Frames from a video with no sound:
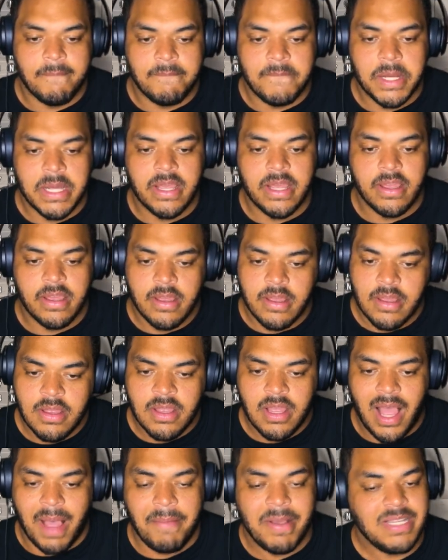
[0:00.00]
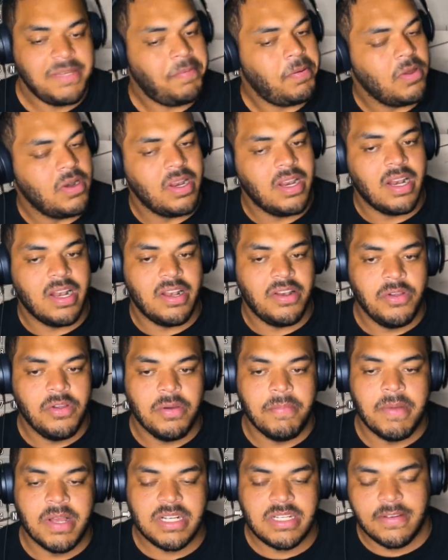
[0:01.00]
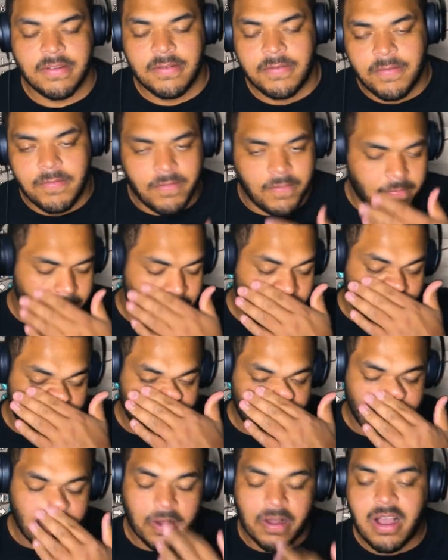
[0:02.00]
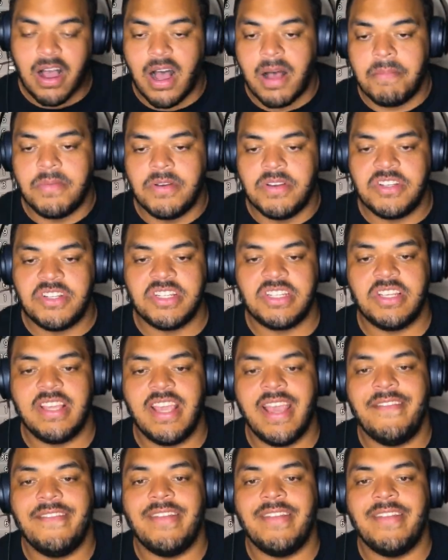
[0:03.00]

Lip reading: But I must do a bunch of little combos just so you have an